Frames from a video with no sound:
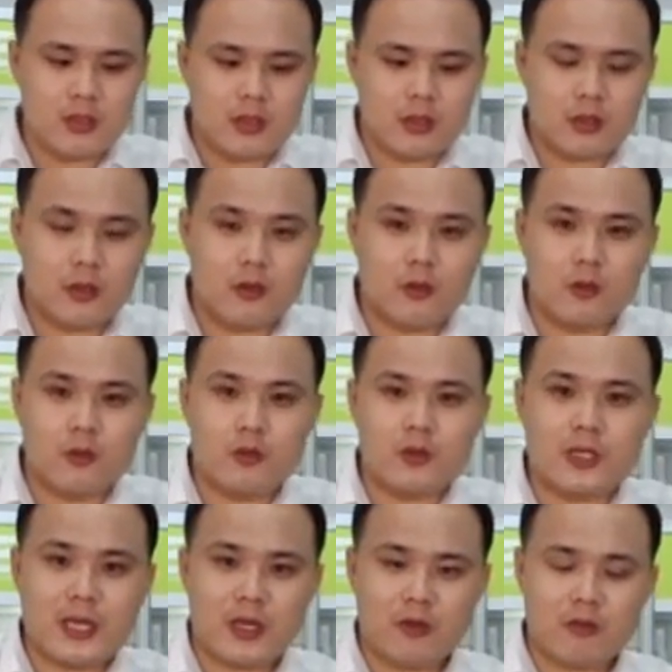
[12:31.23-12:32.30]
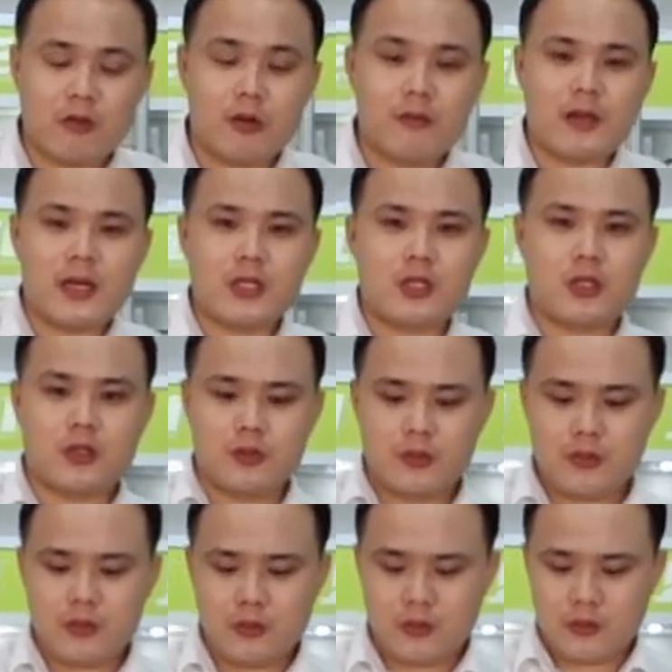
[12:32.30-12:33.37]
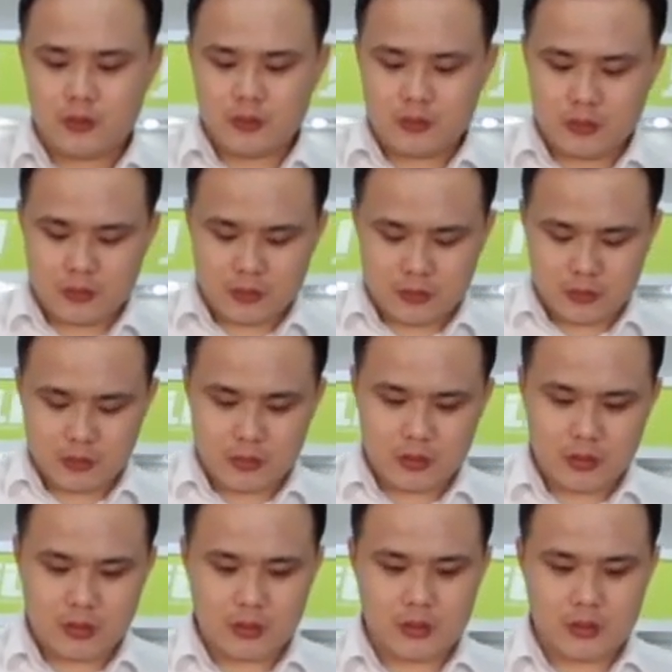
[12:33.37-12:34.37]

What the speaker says: So thank you very much to